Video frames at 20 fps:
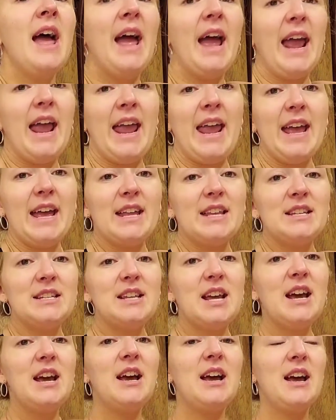And
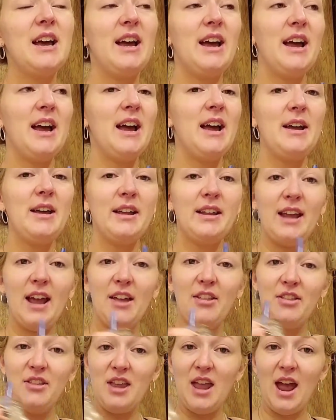
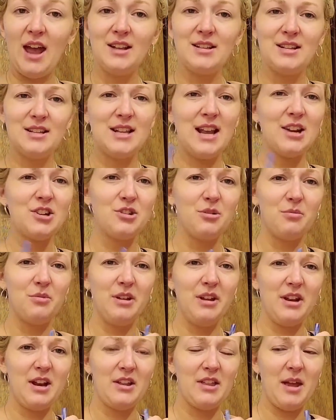yeah, it's actually
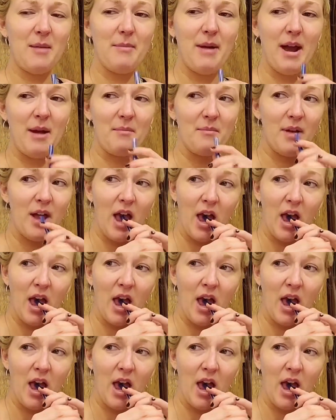really not that bad.